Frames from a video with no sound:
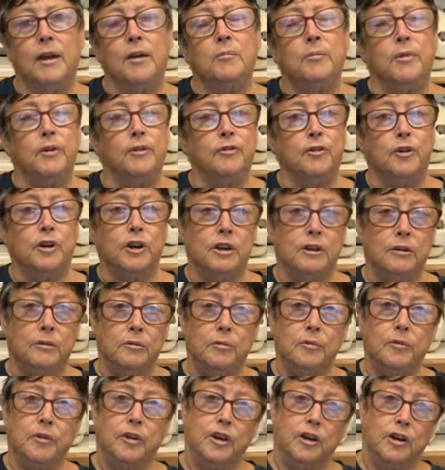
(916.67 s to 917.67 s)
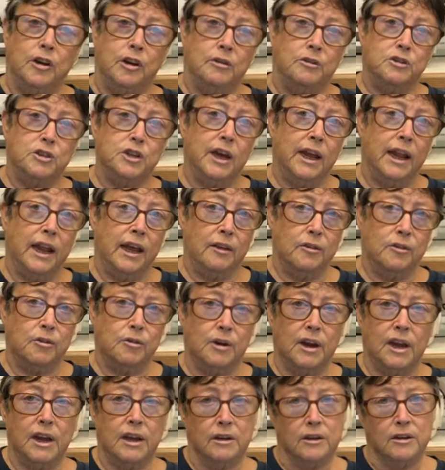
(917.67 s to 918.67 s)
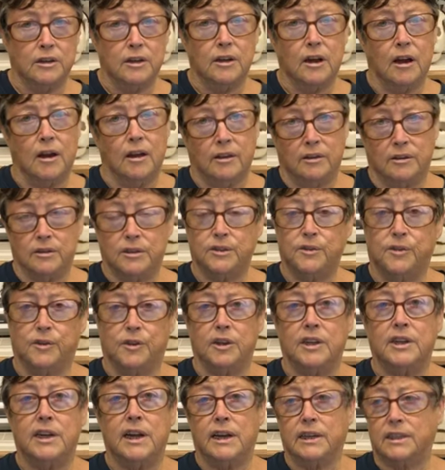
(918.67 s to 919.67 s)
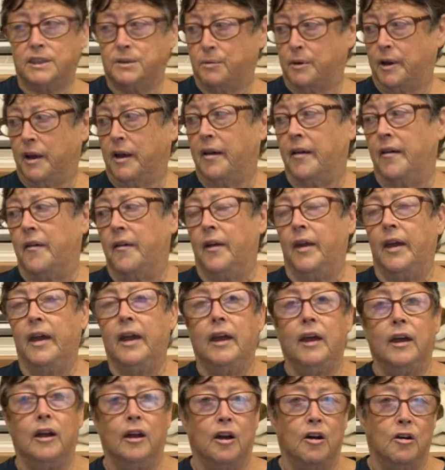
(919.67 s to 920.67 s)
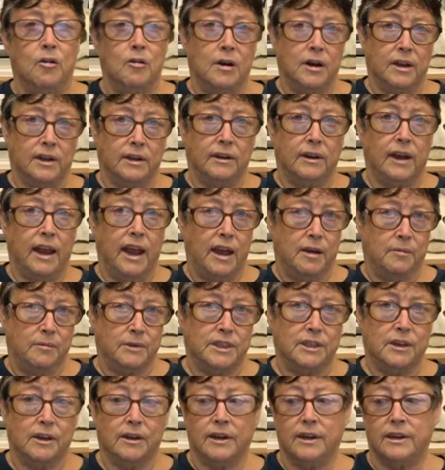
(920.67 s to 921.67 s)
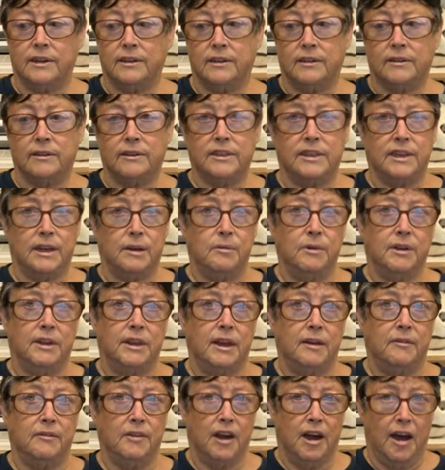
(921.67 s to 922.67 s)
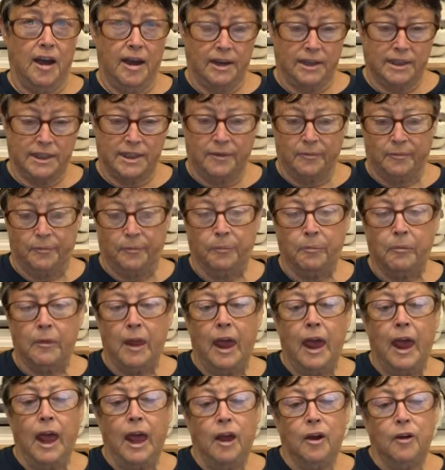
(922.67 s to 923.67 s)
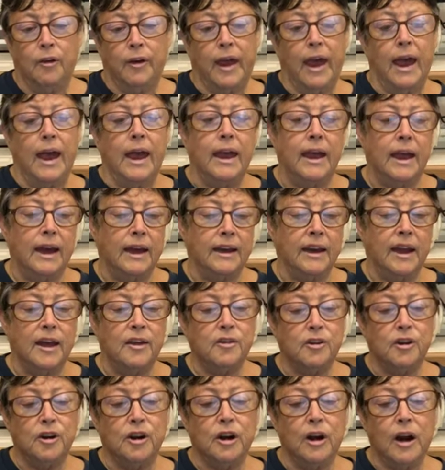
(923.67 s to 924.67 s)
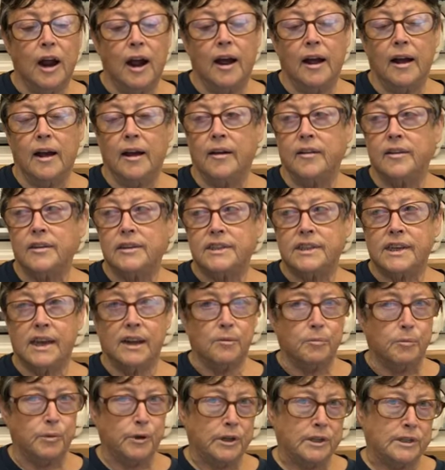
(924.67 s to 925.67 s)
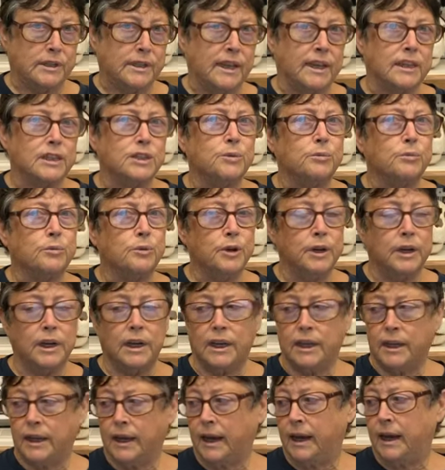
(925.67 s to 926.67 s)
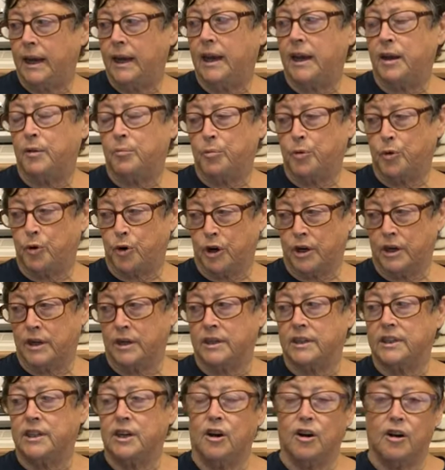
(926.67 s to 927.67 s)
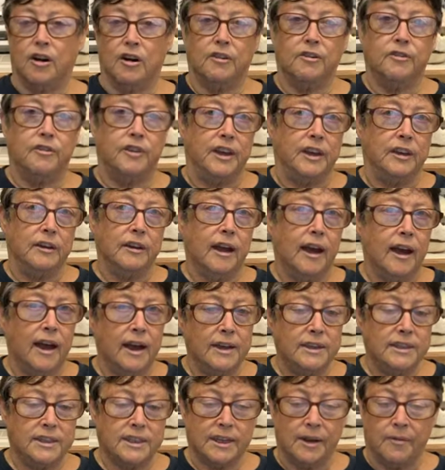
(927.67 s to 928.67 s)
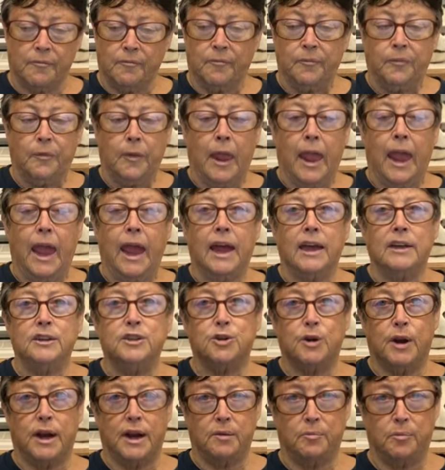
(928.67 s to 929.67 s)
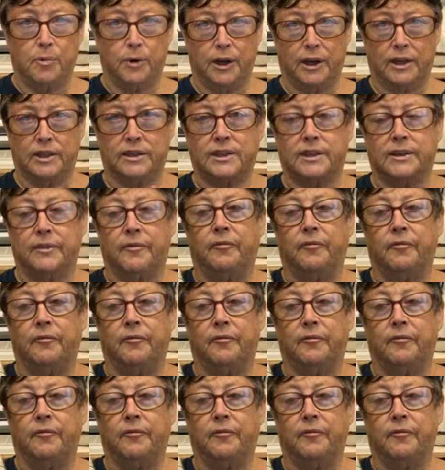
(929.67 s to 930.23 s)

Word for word: Before you, you know, shell out $300 for the textbook, go on Amazon and see what they've got. Okay, another uh, set of books that's really important are field guides and trade books.